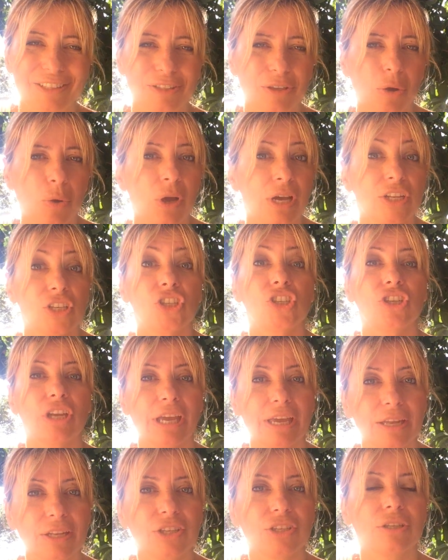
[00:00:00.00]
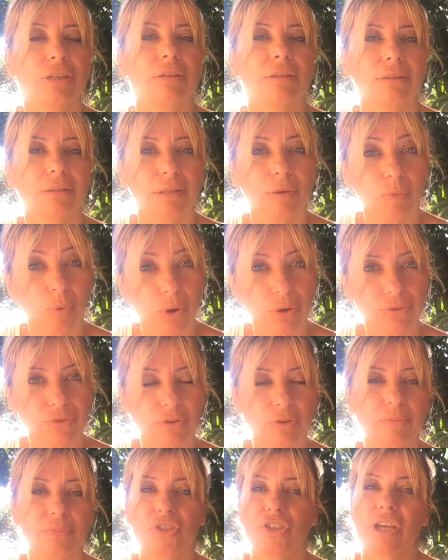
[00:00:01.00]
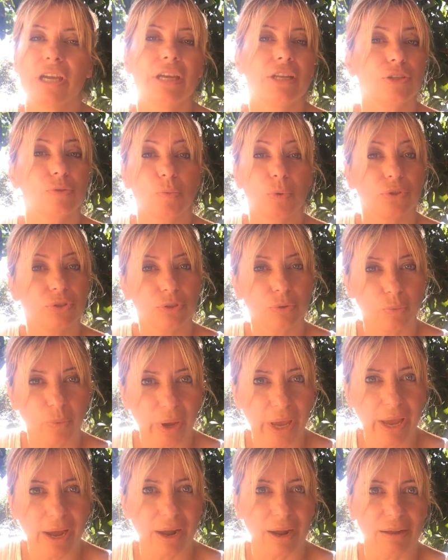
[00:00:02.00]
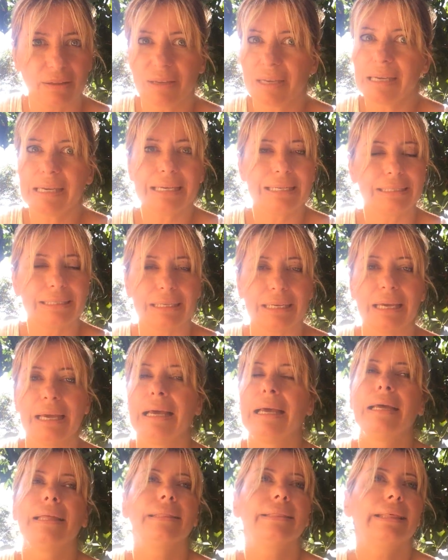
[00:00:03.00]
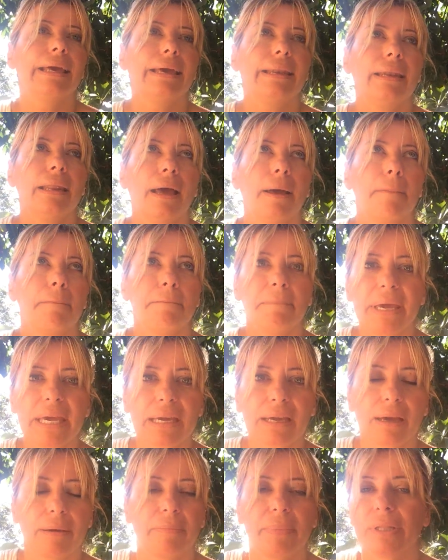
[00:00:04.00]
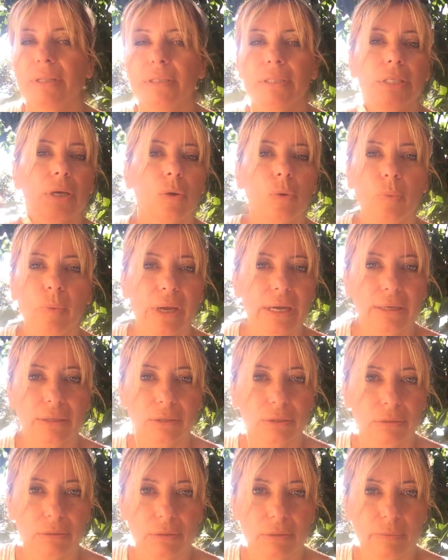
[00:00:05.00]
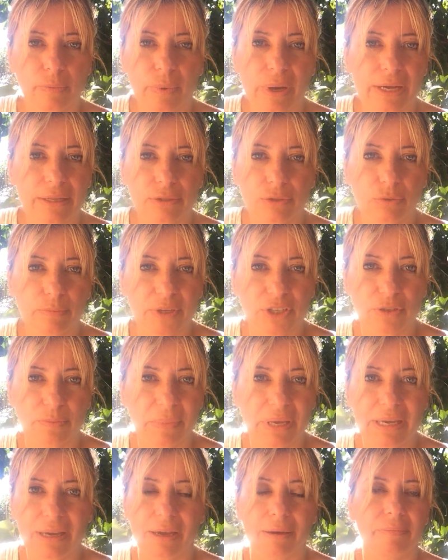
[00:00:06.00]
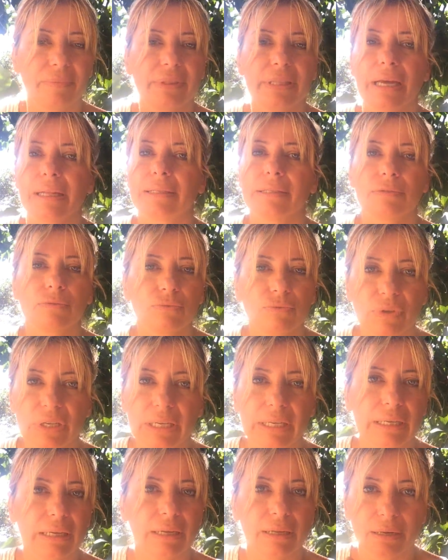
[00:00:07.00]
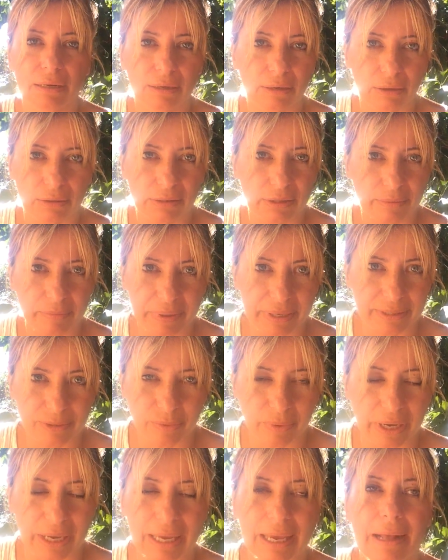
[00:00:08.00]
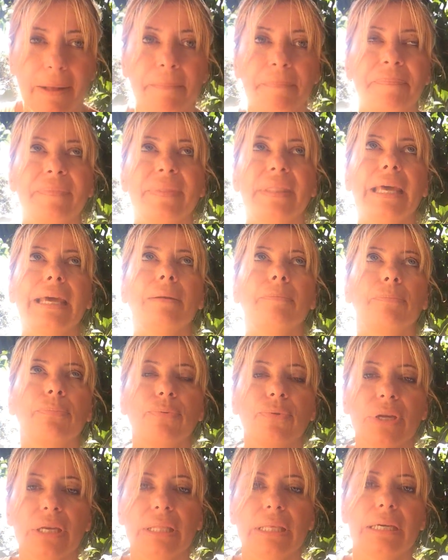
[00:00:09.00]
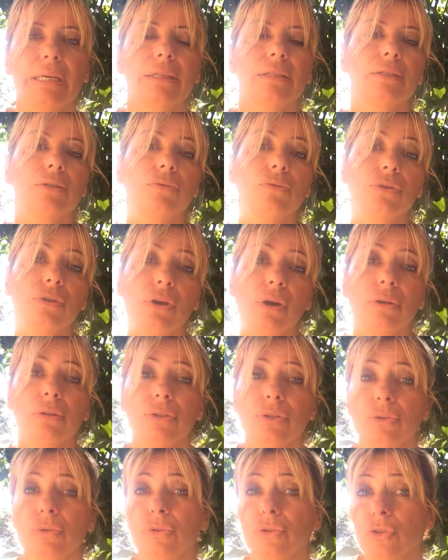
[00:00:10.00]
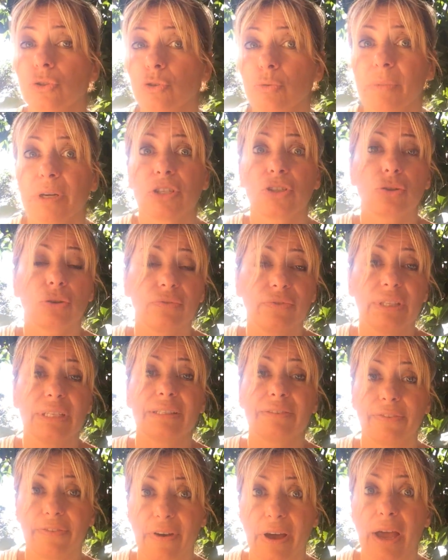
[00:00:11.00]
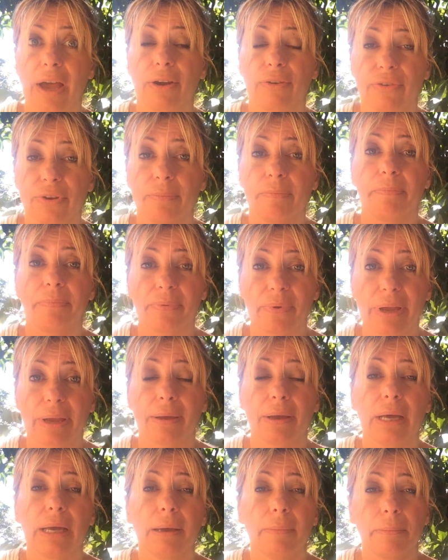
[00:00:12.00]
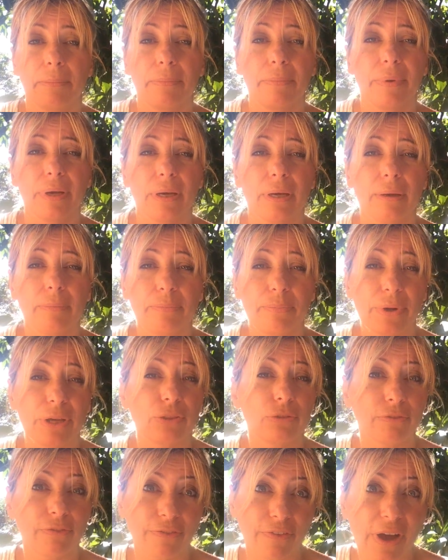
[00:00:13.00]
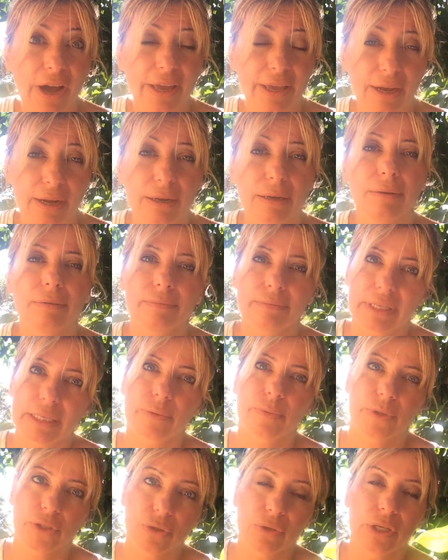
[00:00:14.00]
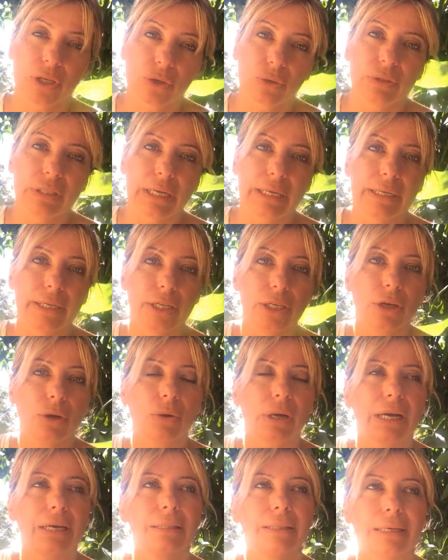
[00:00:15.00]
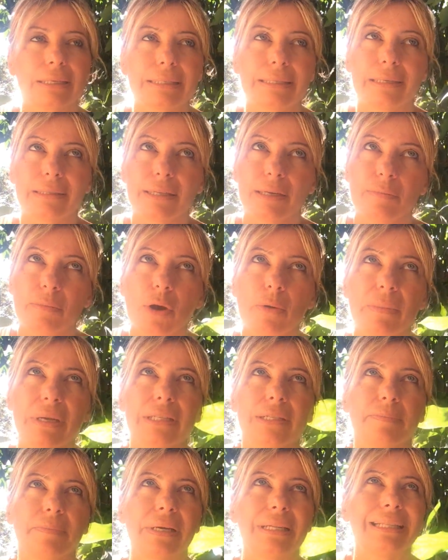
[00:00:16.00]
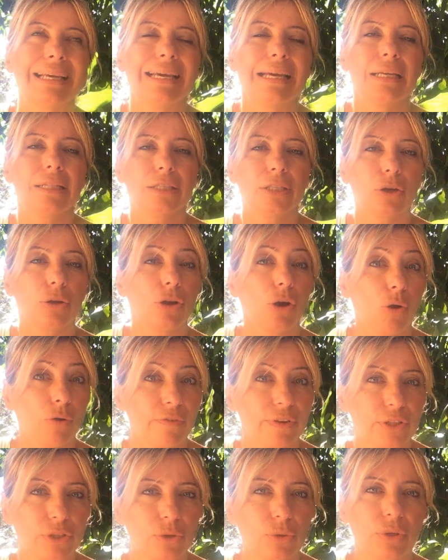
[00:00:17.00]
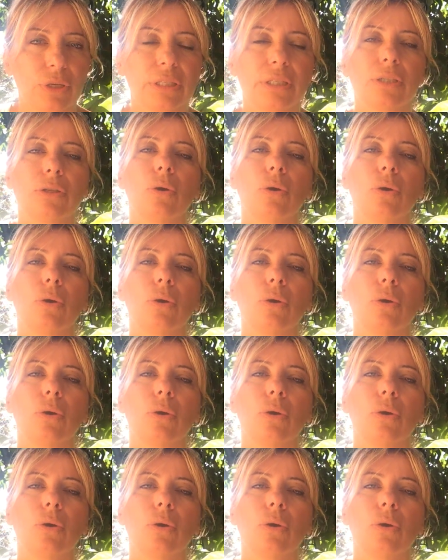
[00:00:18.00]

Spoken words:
So change the wardrobe, change what you wear. Easy. Then makeup. Don't wear too much makeup. That's really not the best way. Then breathing. Do not do too much of this fiery breath of fire that we do in Kundalini Yoga. There are certain moments, but don't overdo it.